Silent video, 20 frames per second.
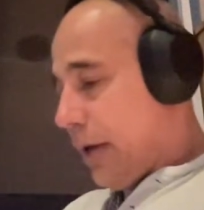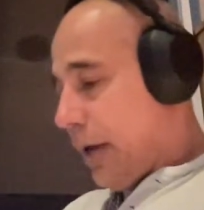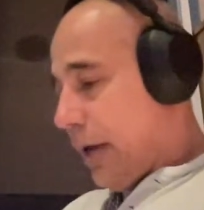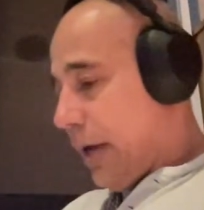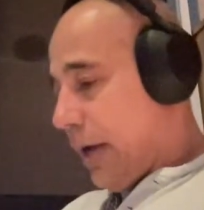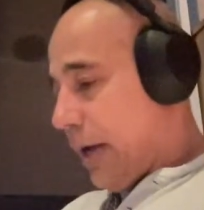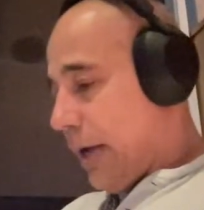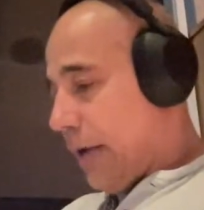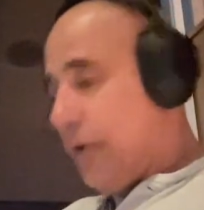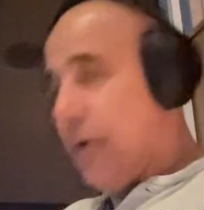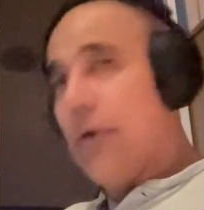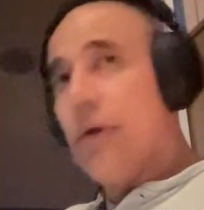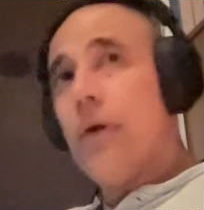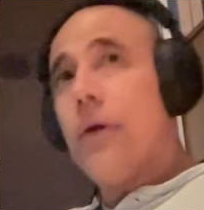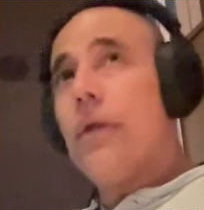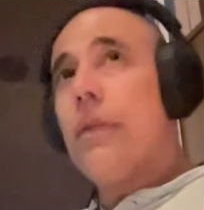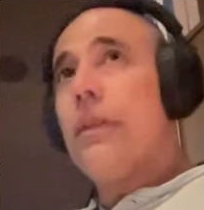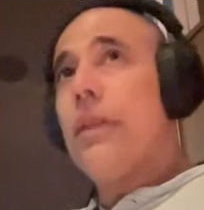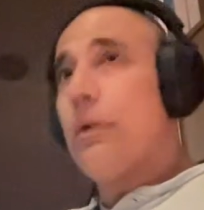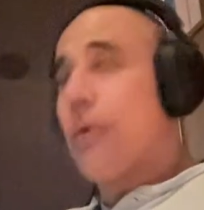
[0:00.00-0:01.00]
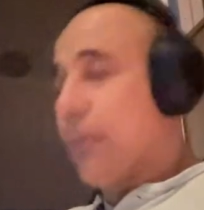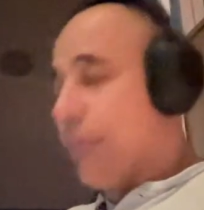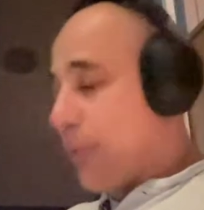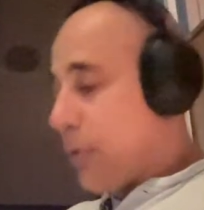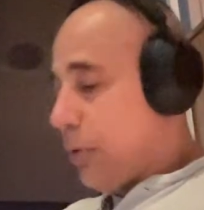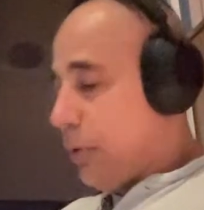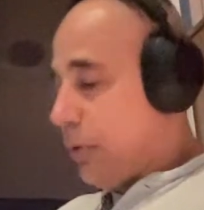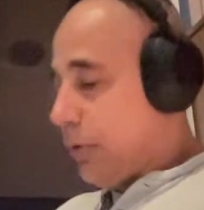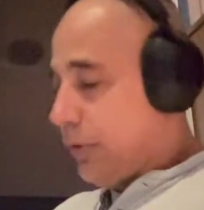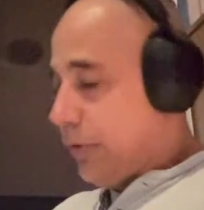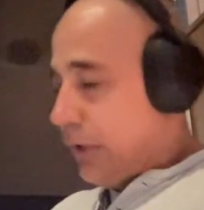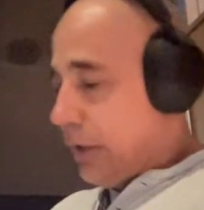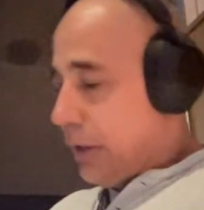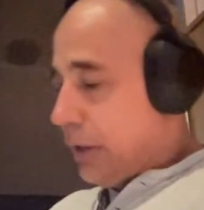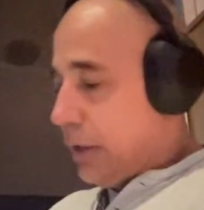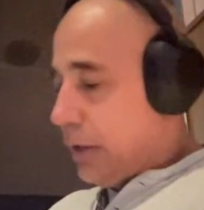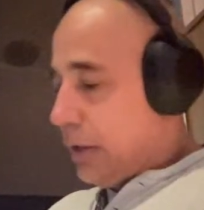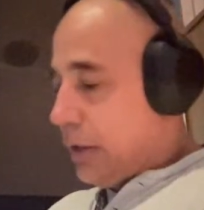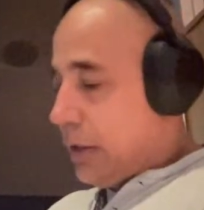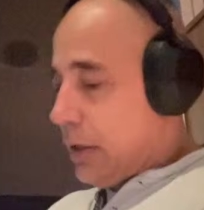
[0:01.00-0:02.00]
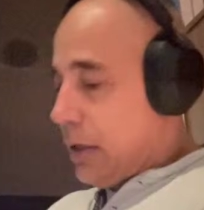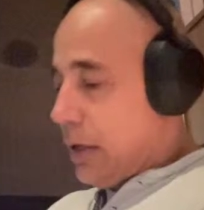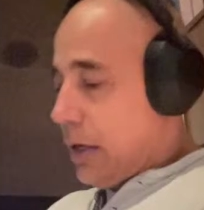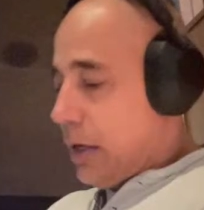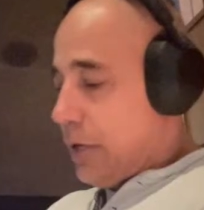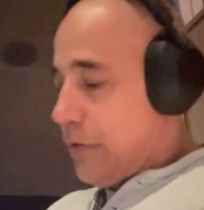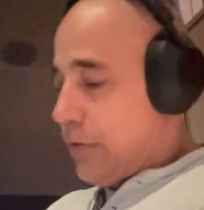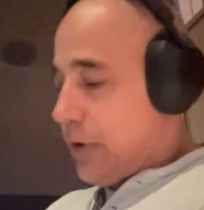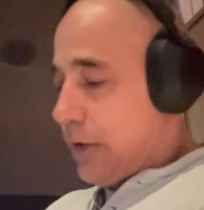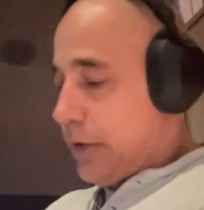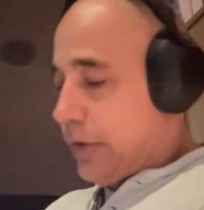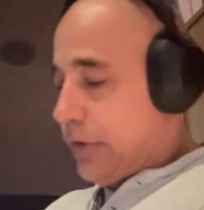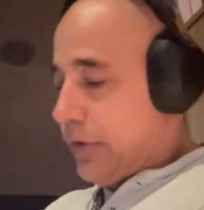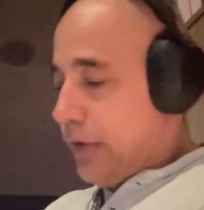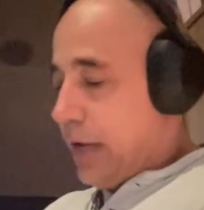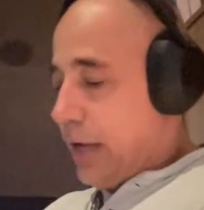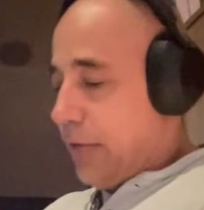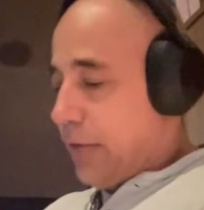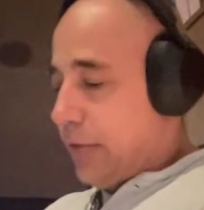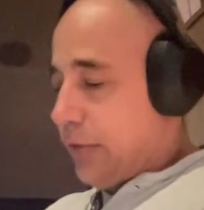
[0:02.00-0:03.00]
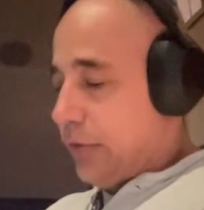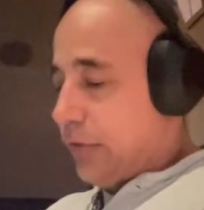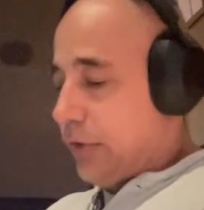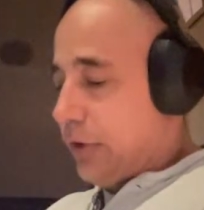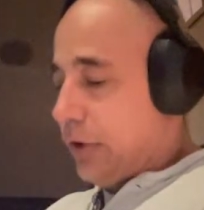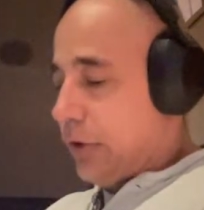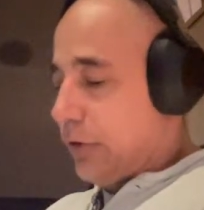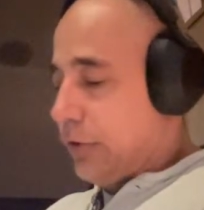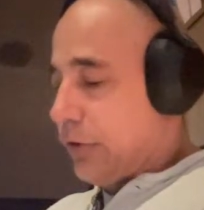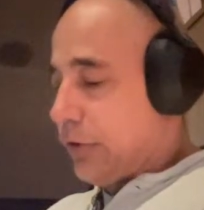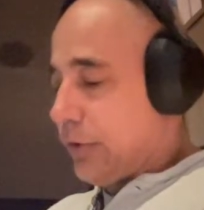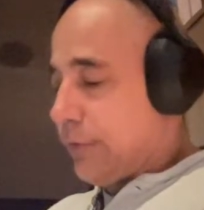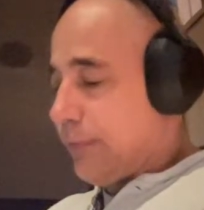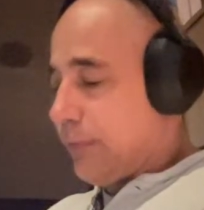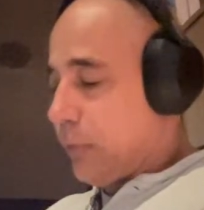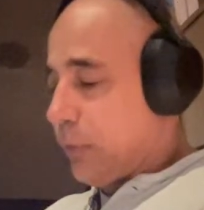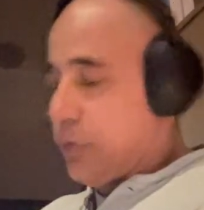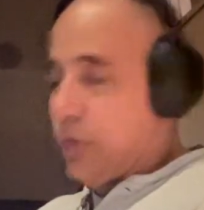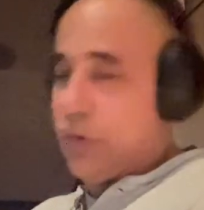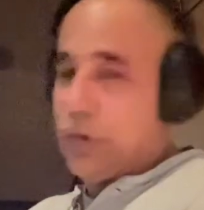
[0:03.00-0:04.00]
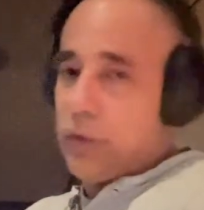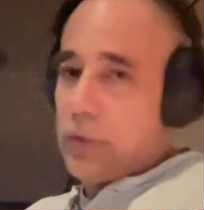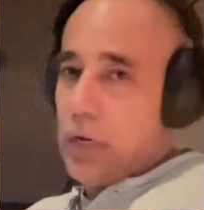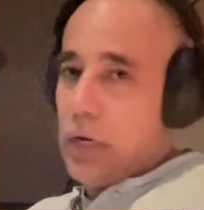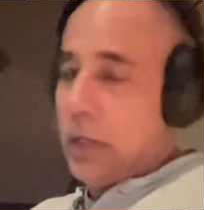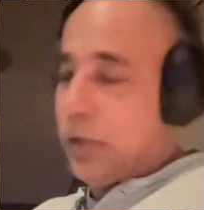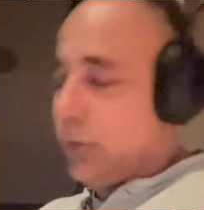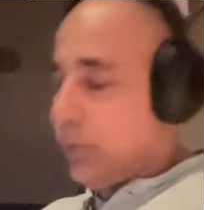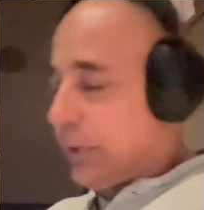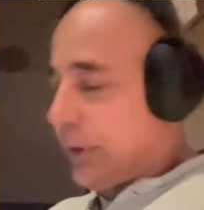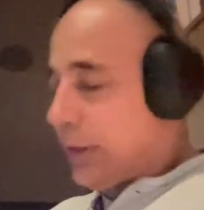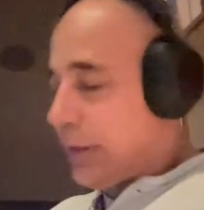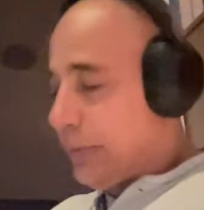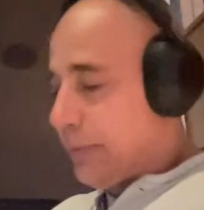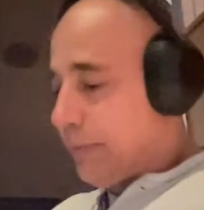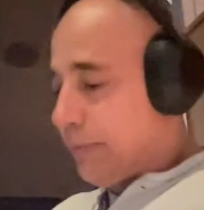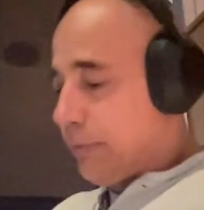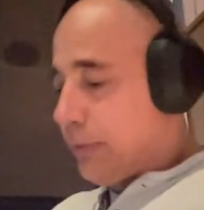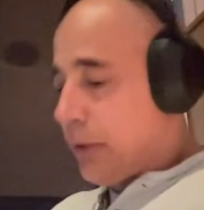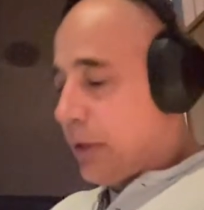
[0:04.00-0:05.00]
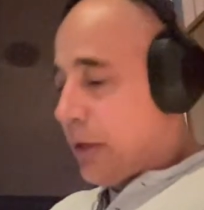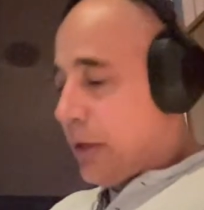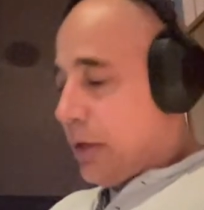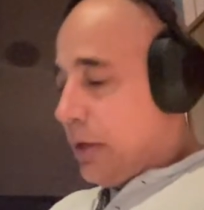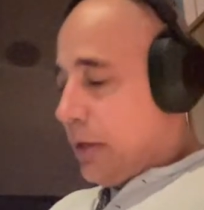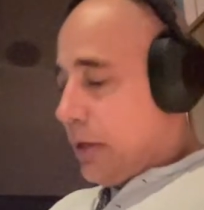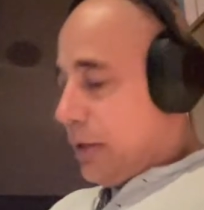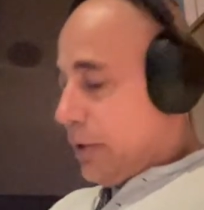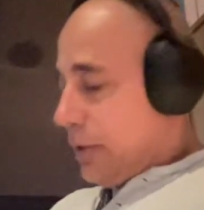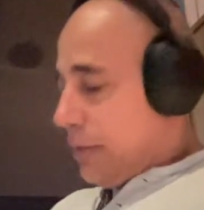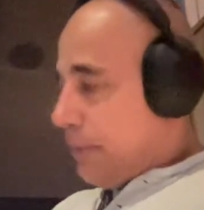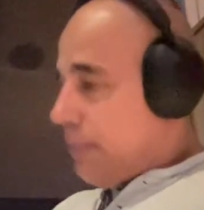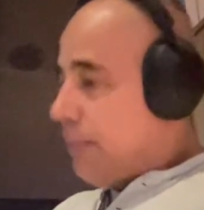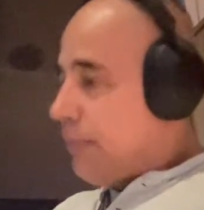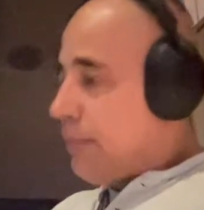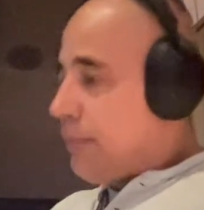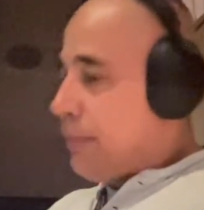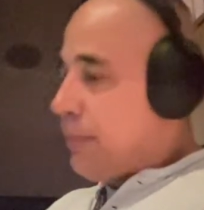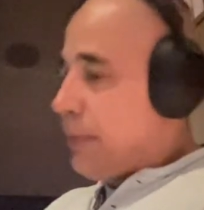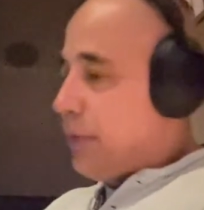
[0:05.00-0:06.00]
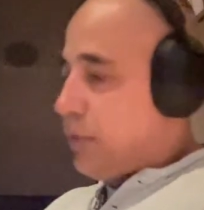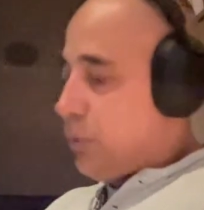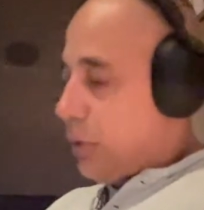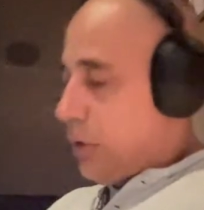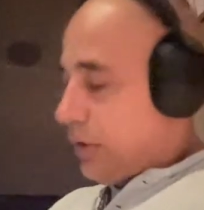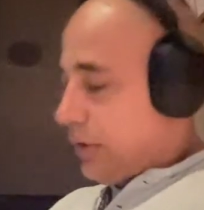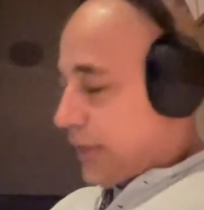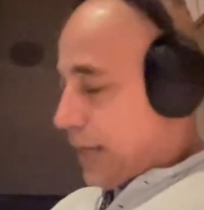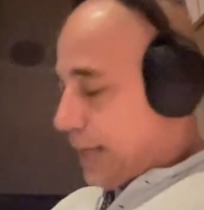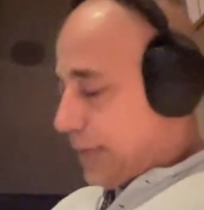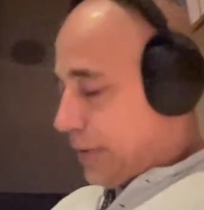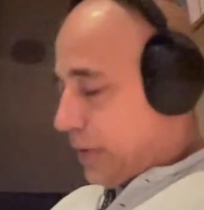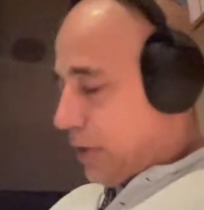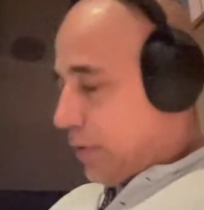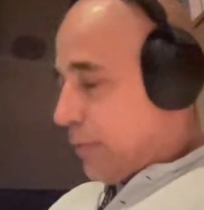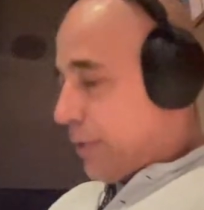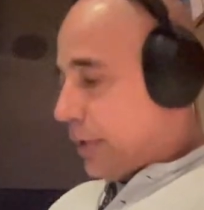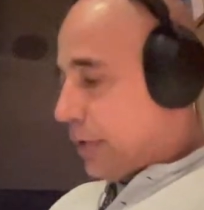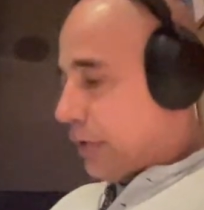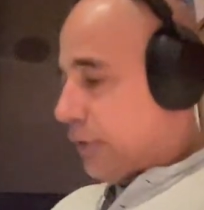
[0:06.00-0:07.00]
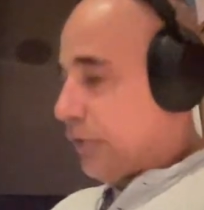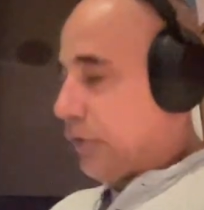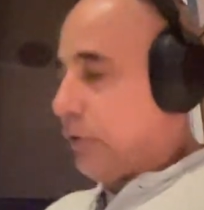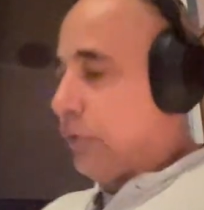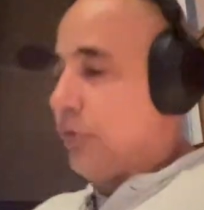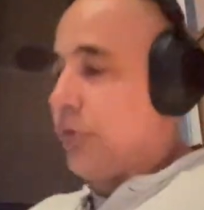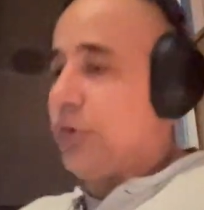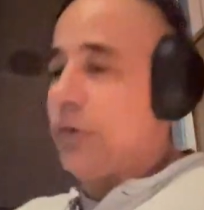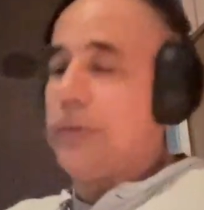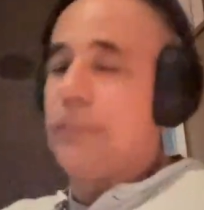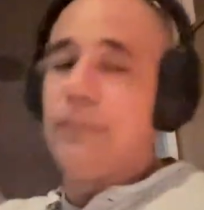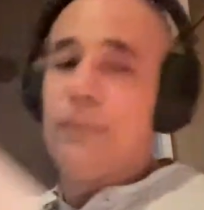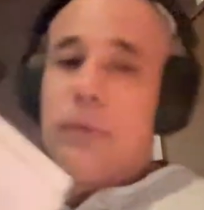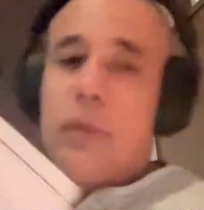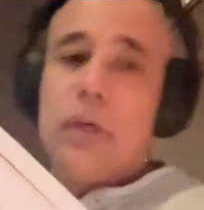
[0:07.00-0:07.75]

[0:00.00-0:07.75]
and they were bolusing hydroxyethyl starch, which is a colloid, as well as lactated Ringer solution.